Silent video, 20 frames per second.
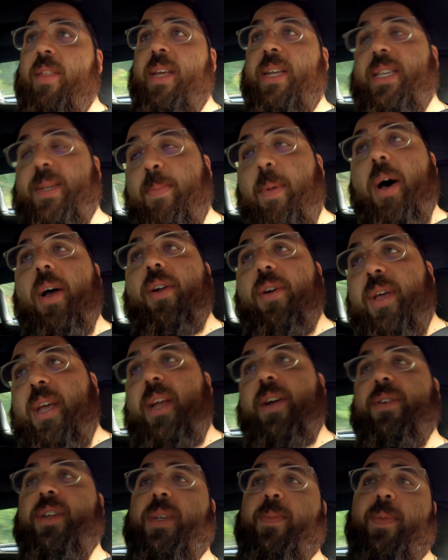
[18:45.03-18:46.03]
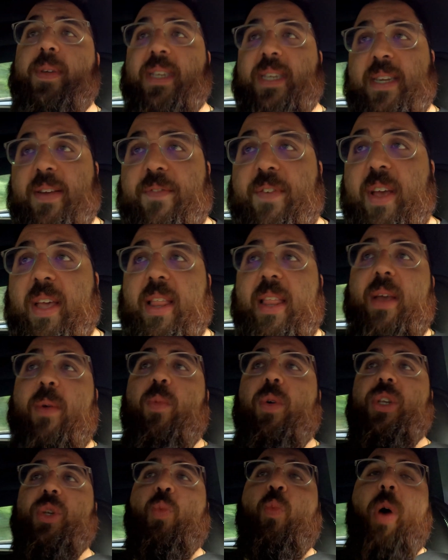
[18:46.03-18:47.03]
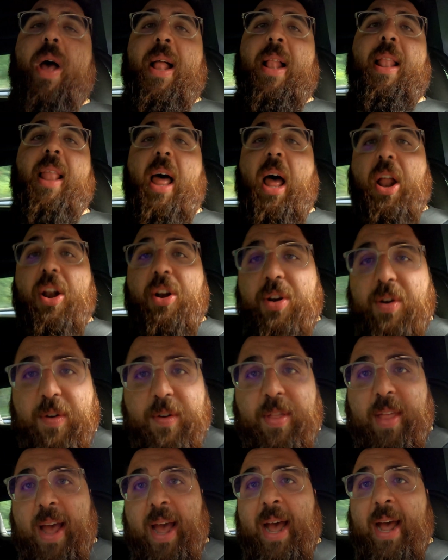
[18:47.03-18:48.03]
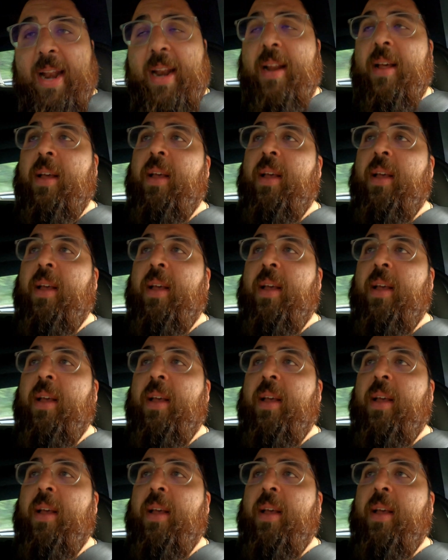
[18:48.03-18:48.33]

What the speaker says: This model here specifically was well under that,